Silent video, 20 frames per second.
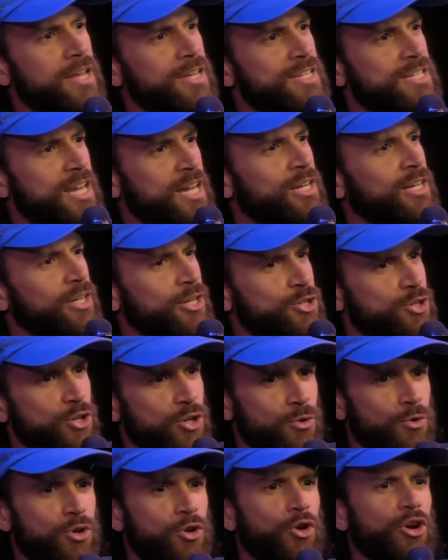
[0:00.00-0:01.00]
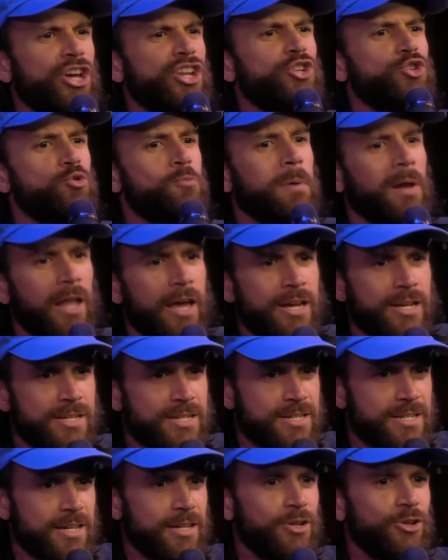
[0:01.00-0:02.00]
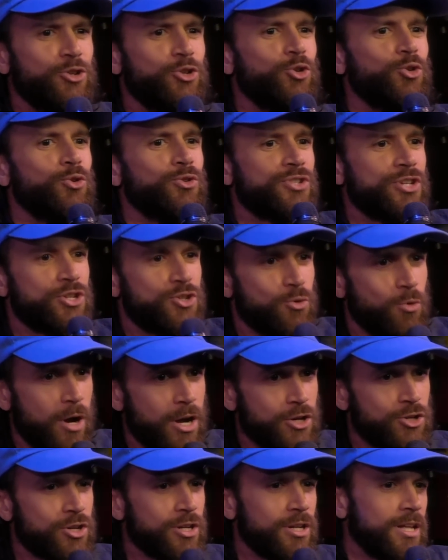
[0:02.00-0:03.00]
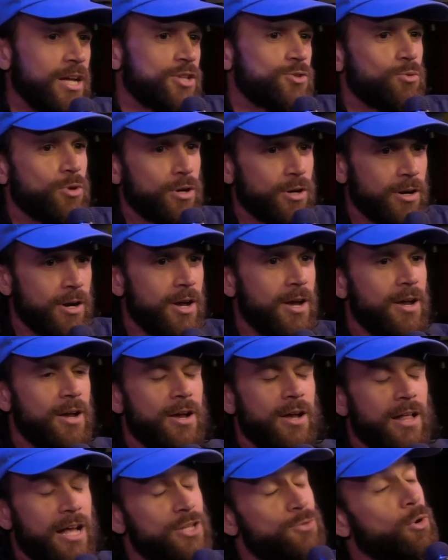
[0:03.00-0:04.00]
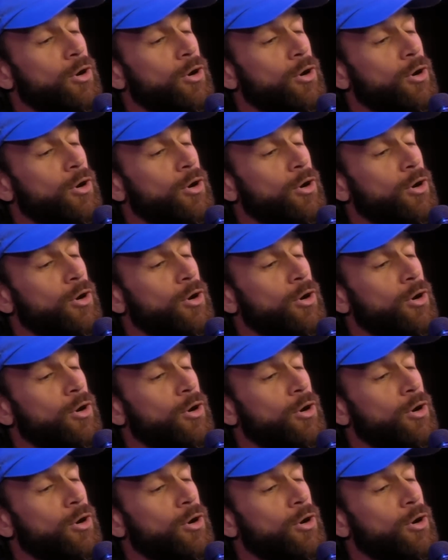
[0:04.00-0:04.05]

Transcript: signaling to you you're in a new place, in a new situation, and that's where that's where